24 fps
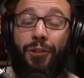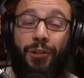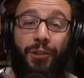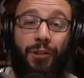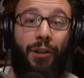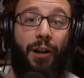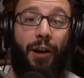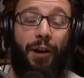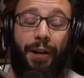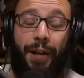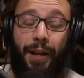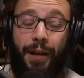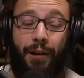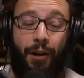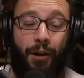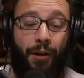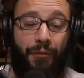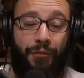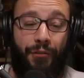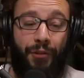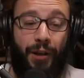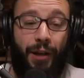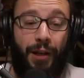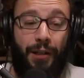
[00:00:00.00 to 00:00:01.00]
luck. And
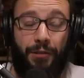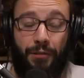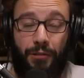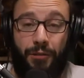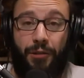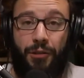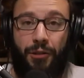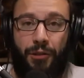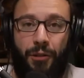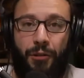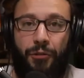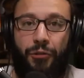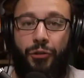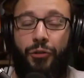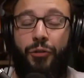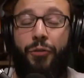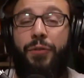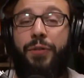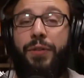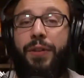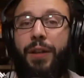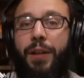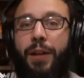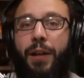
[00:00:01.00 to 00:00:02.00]
often I, you know,
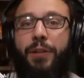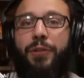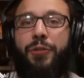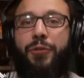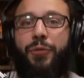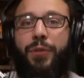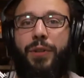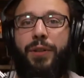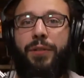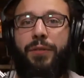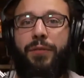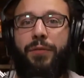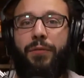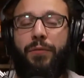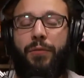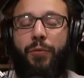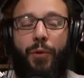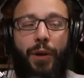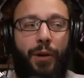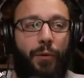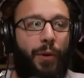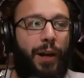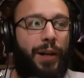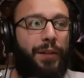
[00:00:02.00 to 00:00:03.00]
choose the countries
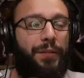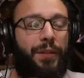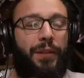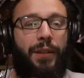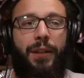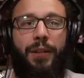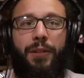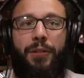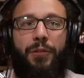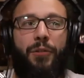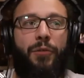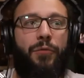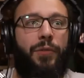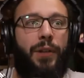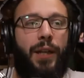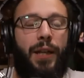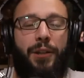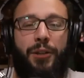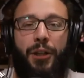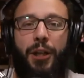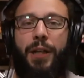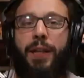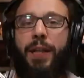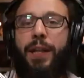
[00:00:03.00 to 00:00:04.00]
quite wisely. Like, you don't
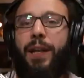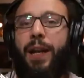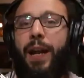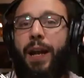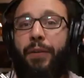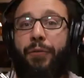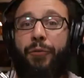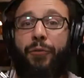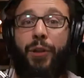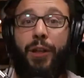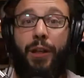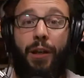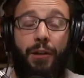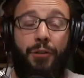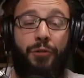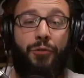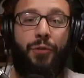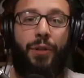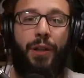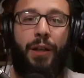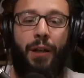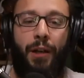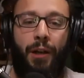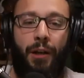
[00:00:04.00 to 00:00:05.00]
hitchhike in every
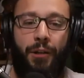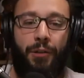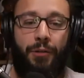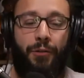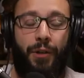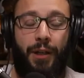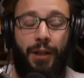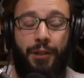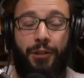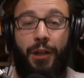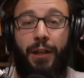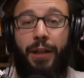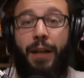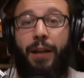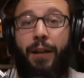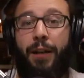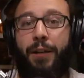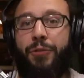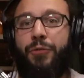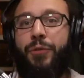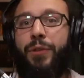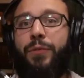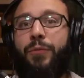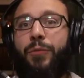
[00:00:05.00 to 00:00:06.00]
country. You hitchhike in
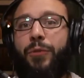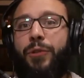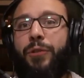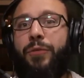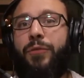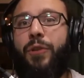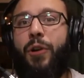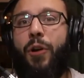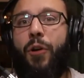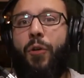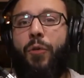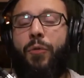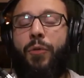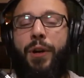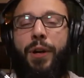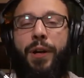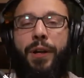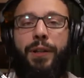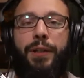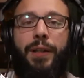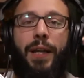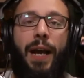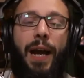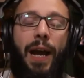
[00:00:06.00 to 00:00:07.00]
countries where, you know,
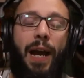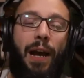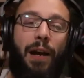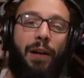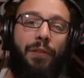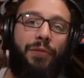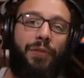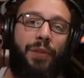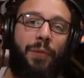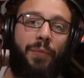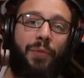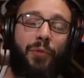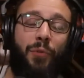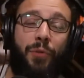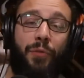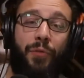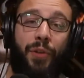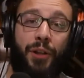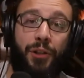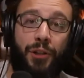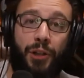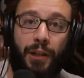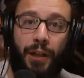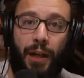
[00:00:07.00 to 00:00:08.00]
they have some sort of
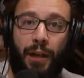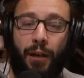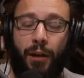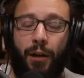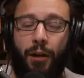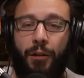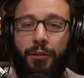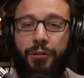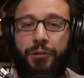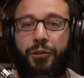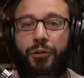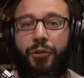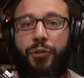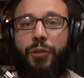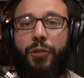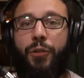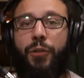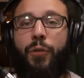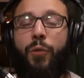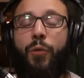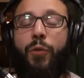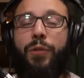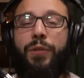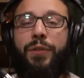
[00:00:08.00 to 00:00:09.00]
hitchhiking culture
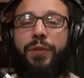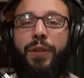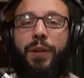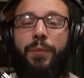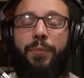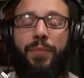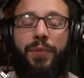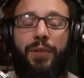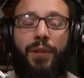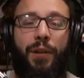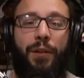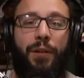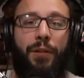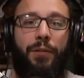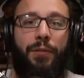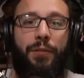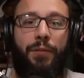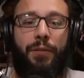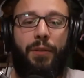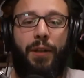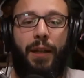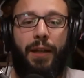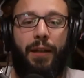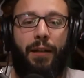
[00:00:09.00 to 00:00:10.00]
or some
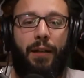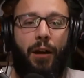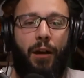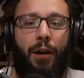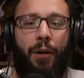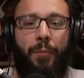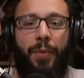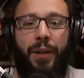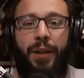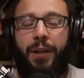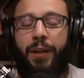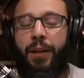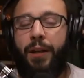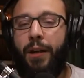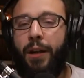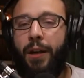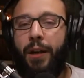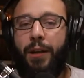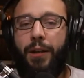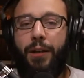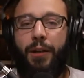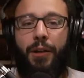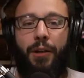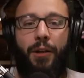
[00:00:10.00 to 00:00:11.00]
like common,
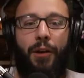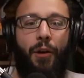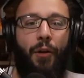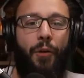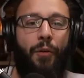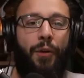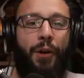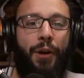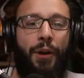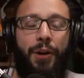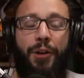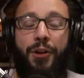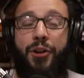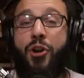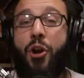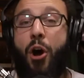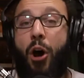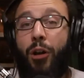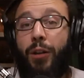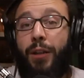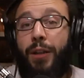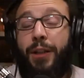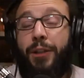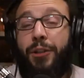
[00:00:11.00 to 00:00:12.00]
you know,
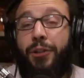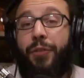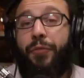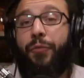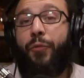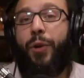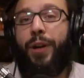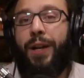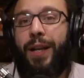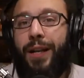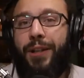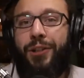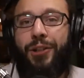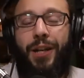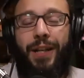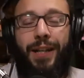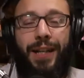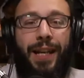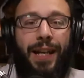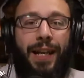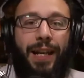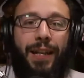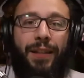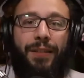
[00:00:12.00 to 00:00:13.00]
knowledge of what
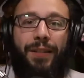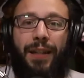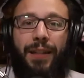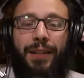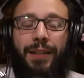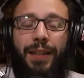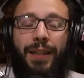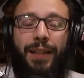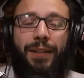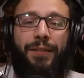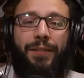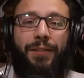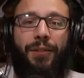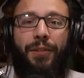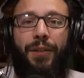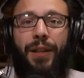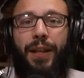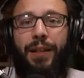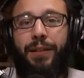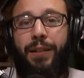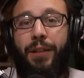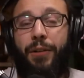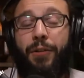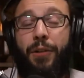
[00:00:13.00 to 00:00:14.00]
hitchhiking is, at least, so
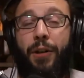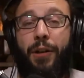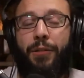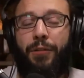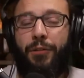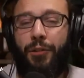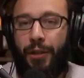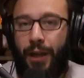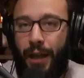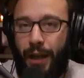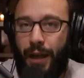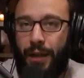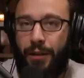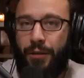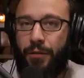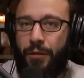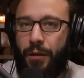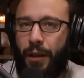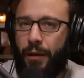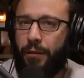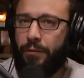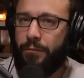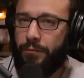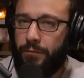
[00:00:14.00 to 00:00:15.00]
that they're not looking at you
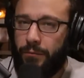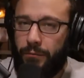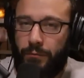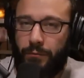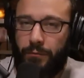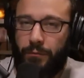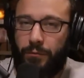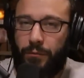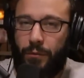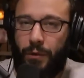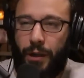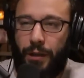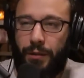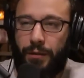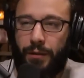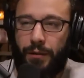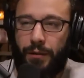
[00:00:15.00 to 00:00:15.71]
like, what is this